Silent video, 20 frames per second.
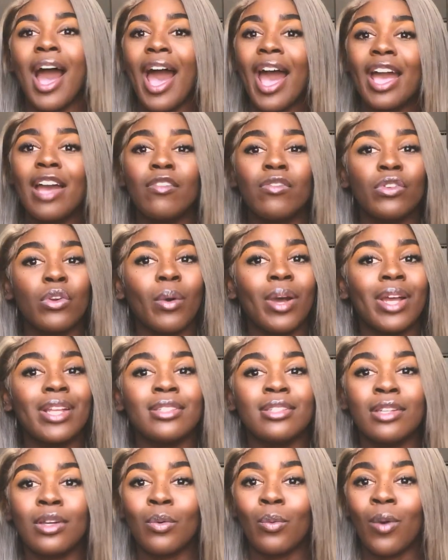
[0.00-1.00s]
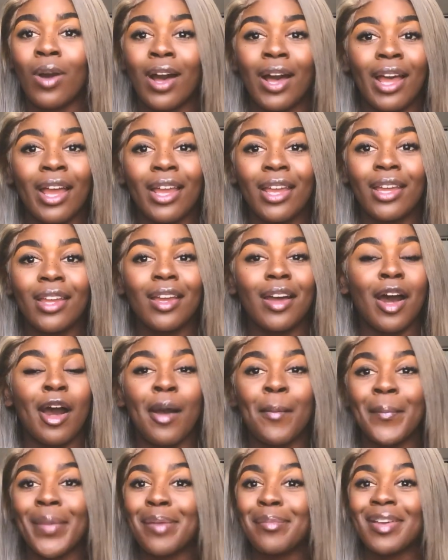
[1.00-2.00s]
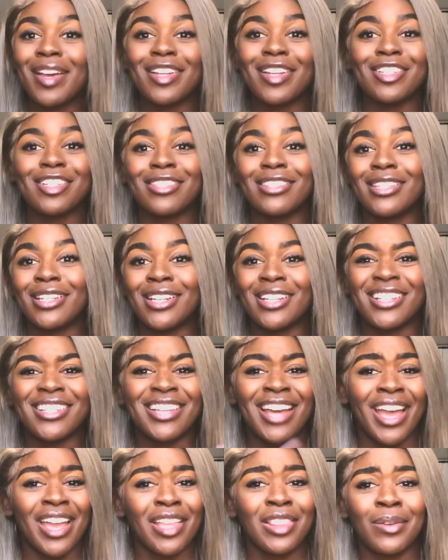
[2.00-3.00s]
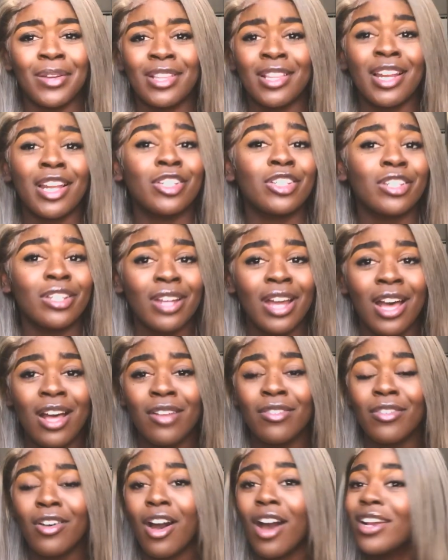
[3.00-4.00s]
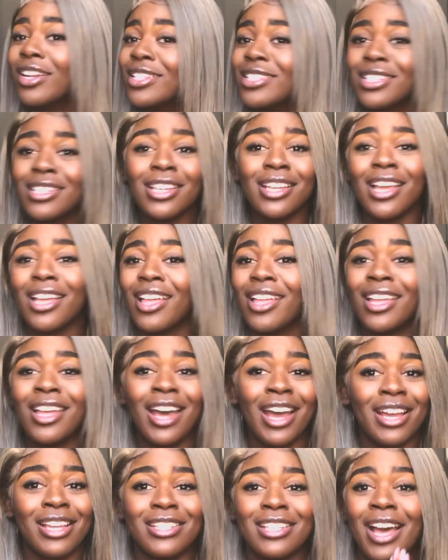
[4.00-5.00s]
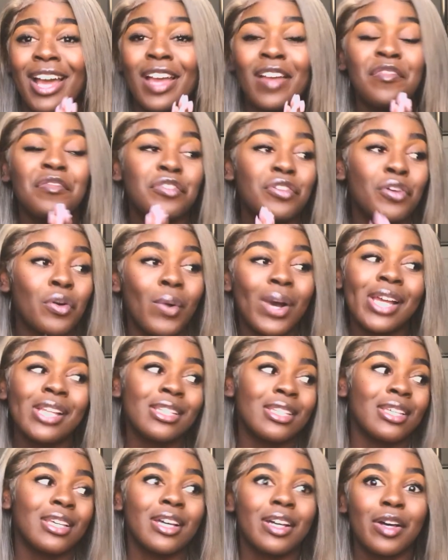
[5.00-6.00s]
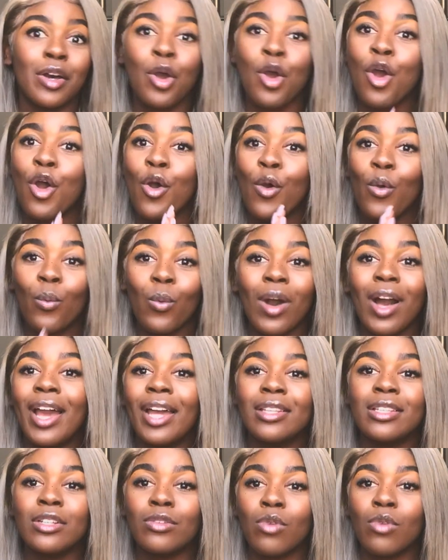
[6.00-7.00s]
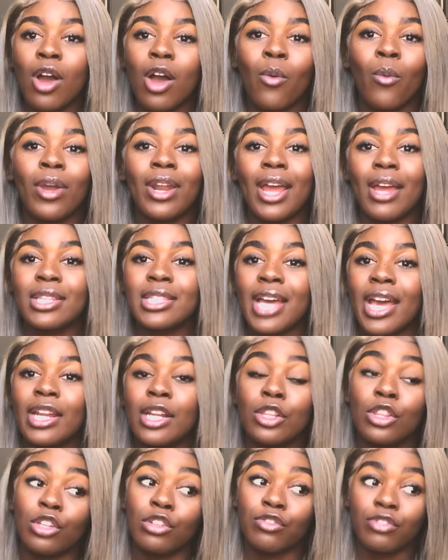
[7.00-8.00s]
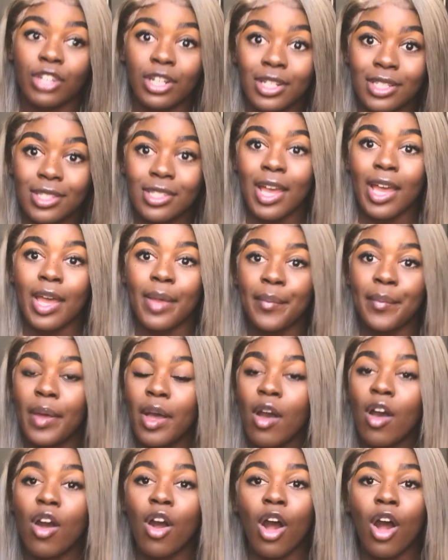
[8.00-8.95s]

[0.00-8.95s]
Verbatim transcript: I have no idea why. Maybe I just didn't dye it the way that I should have. Honestly, guys, I have no idea what I did wrong when I dyed it the first time.